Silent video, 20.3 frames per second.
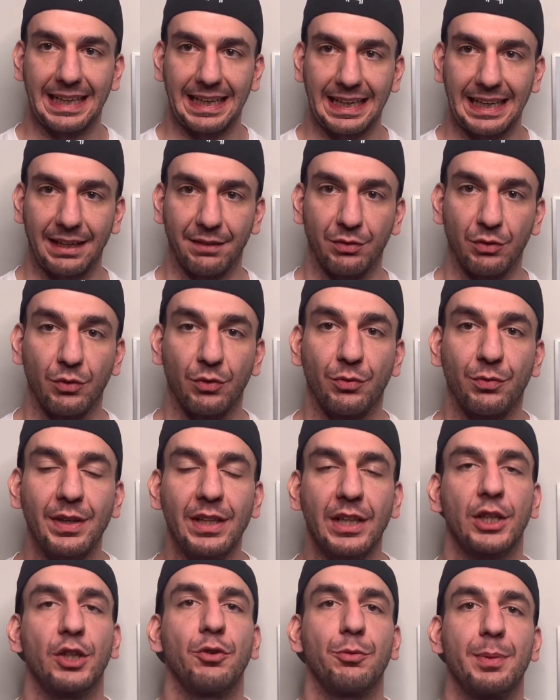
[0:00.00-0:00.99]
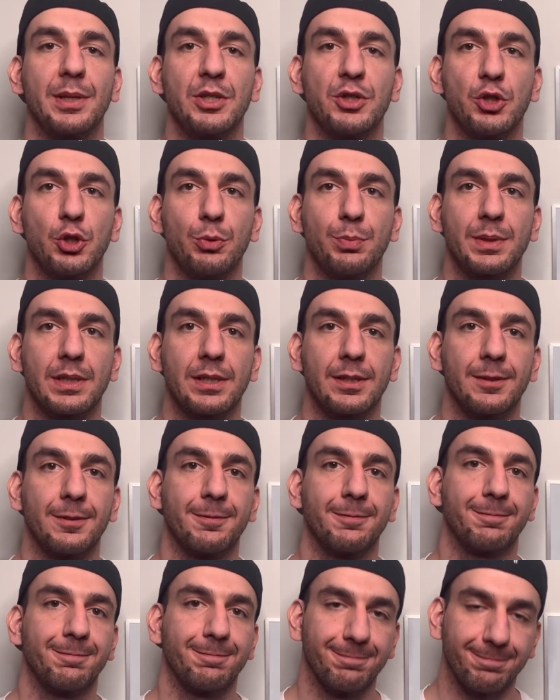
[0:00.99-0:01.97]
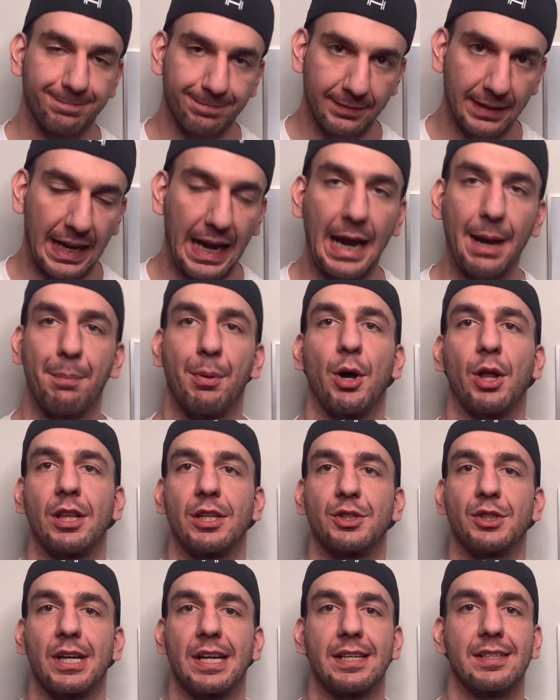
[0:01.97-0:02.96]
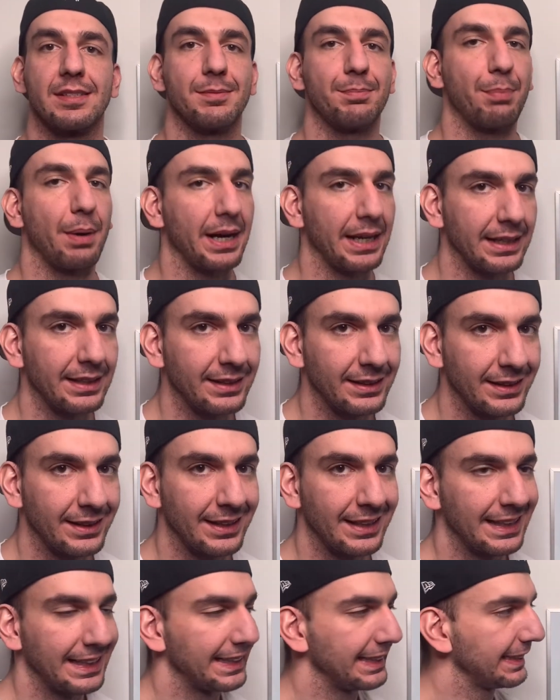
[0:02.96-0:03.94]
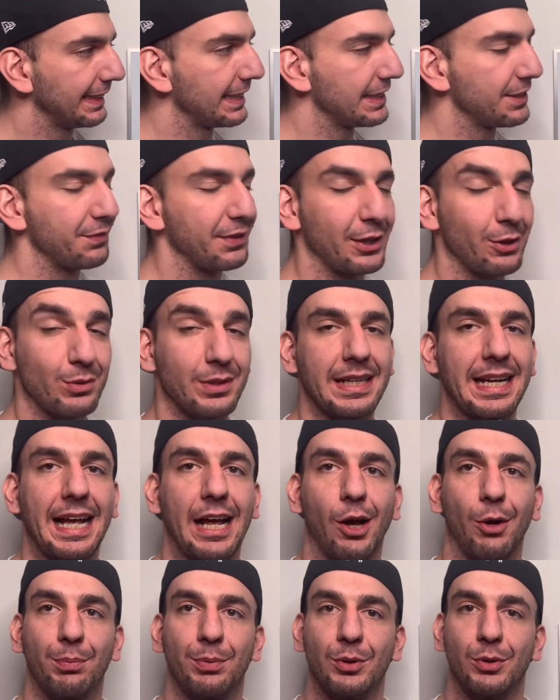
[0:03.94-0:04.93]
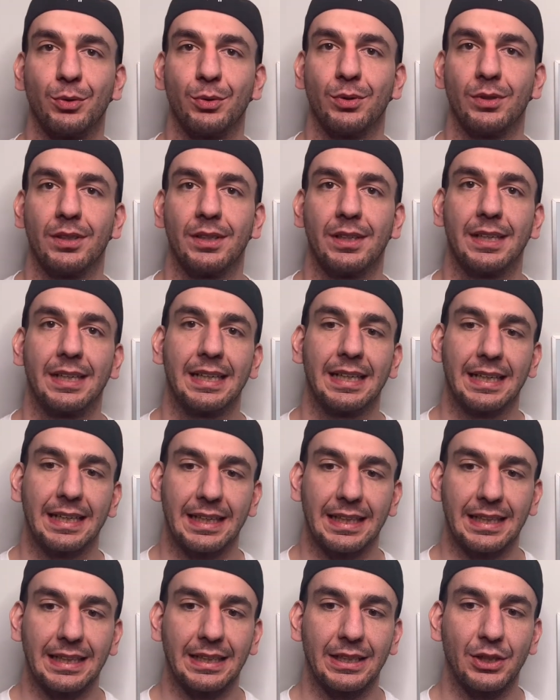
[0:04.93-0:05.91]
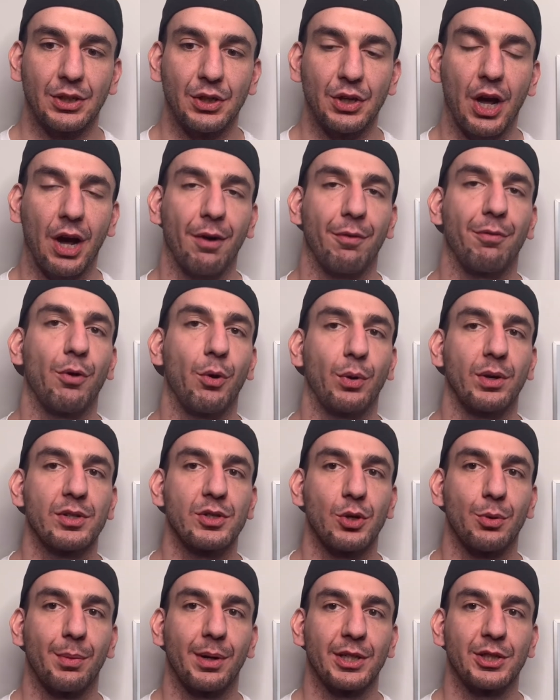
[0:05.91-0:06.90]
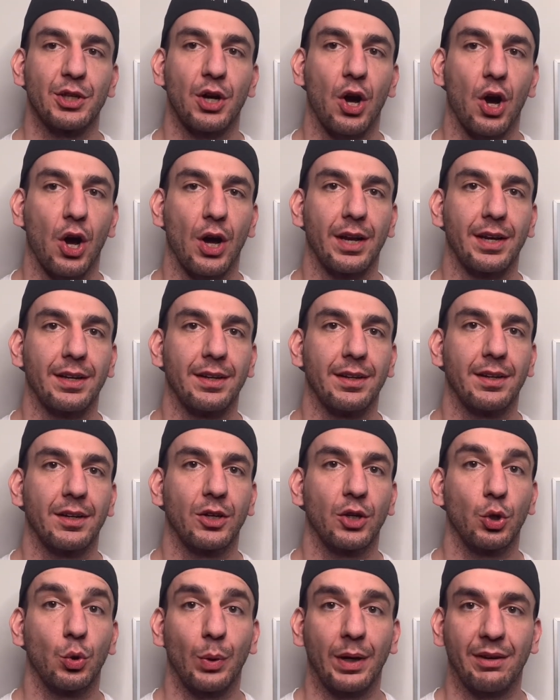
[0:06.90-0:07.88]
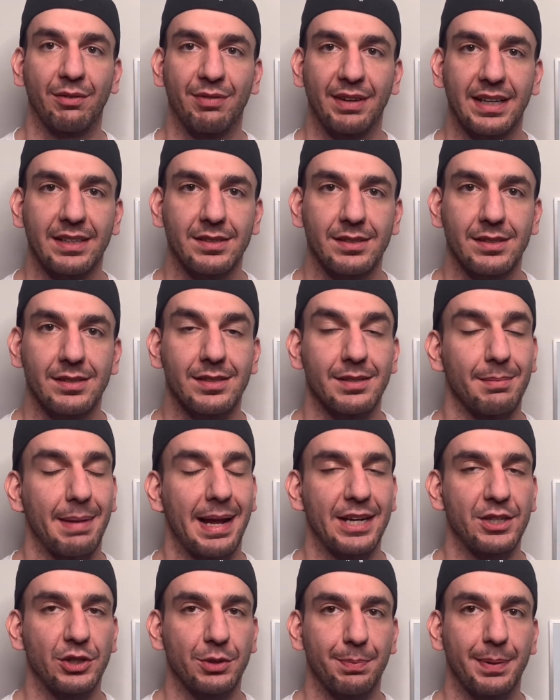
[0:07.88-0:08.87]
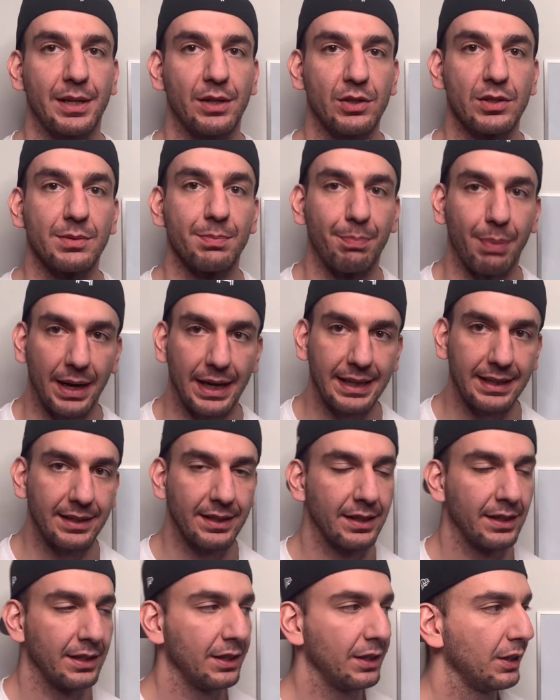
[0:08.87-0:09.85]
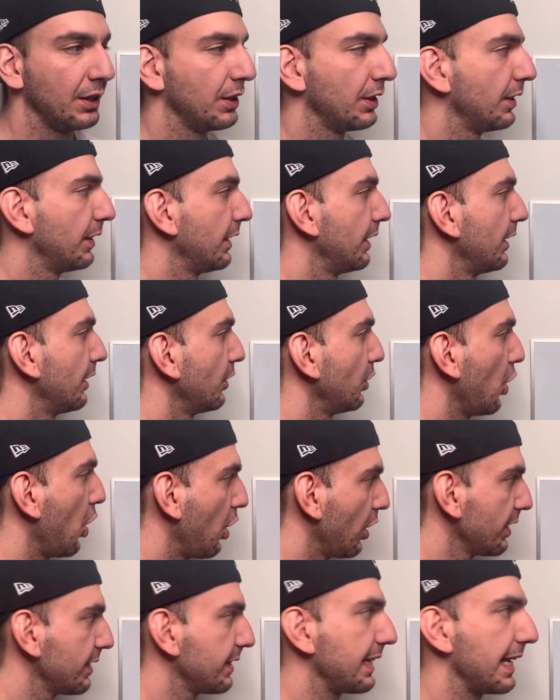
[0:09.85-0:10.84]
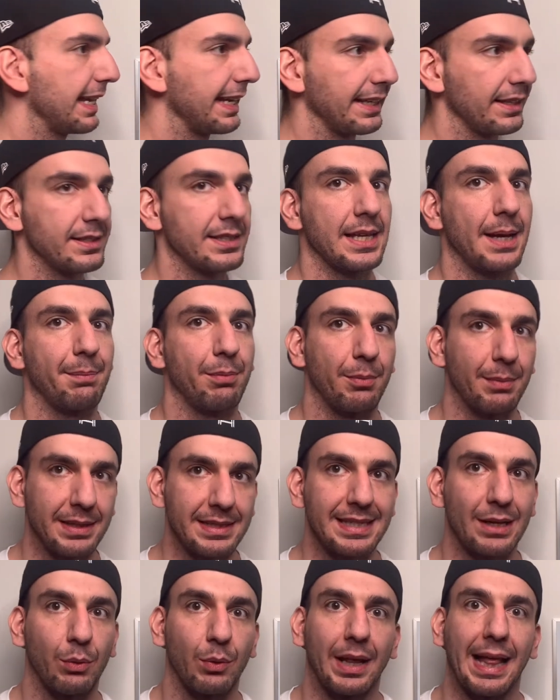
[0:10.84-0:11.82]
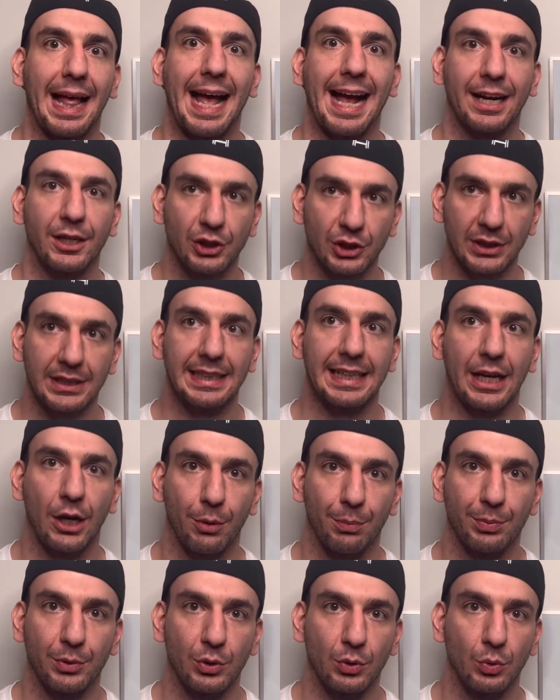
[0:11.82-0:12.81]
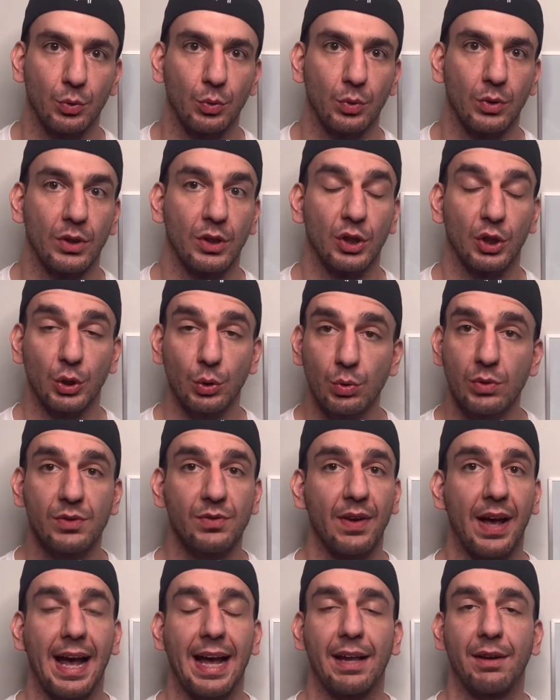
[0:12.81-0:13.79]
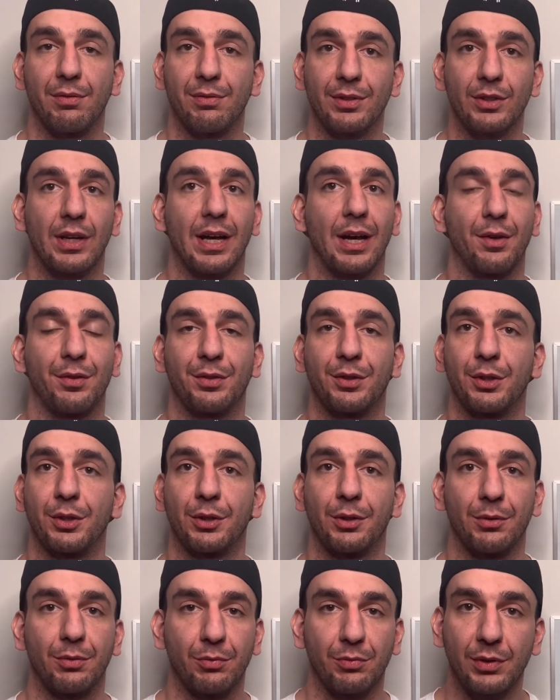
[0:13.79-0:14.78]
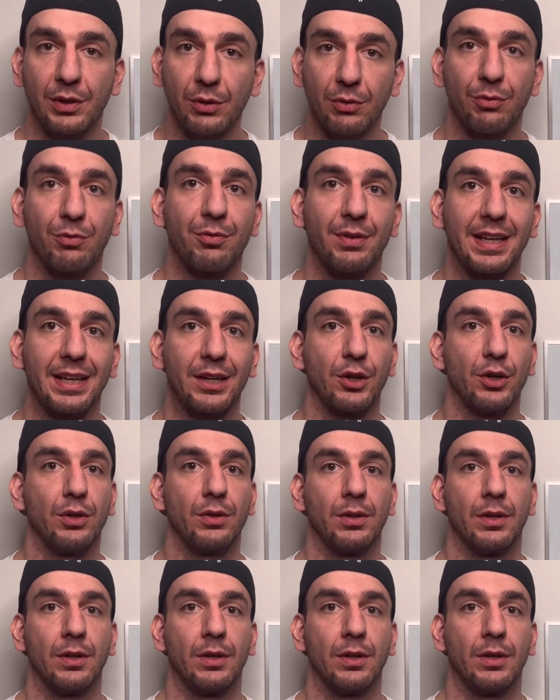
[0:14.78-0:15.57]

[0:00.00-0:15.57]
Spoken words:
If you feel like you've been duped, I apologize, but this video is going to help you not focus so much on quick fixes and magic pills, but long-standing supplements that will actually help you lose fat, feel healthier, feel fit